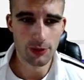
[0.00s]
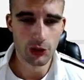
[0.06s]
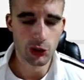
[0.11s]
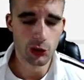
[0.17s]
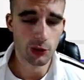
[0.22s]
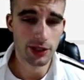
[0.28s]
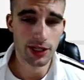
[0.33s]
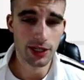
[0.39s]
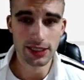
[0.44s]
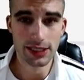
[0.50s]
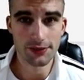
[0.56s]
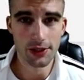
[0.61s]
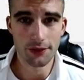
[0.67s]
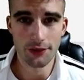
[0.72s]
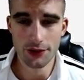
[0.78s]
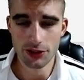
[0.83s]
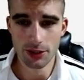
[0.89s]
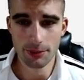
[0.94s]
They're 29th
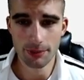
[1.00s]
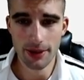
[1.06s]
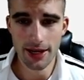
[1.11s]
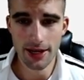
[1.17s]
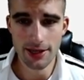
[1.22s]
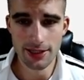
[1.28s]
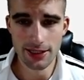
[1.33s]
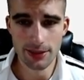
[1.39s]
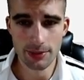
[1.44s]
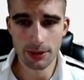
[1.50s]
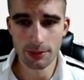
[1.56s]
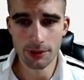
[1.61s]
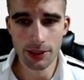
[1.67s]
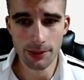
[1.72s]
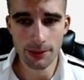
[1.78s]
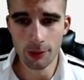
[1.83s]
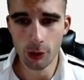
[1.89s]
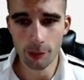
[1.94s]
DVOA versus the pass. They've been a
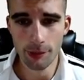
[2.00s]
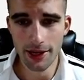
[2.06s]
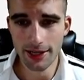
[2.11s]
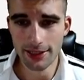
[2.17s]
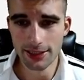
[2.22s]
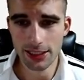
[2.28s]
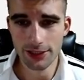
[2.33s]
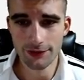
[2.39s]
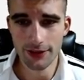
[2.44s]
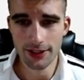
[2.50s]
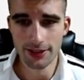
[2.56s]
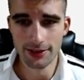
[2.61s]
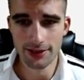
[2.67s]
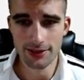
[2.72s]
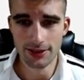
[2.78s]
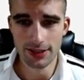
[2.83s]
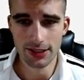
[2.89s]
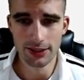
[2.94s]
pretty poor pass defense
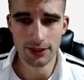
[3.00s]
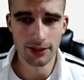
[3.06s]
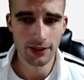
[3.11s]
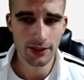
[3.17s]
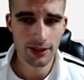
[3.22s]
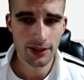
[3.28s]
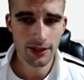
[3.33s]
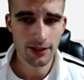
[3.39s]
this year,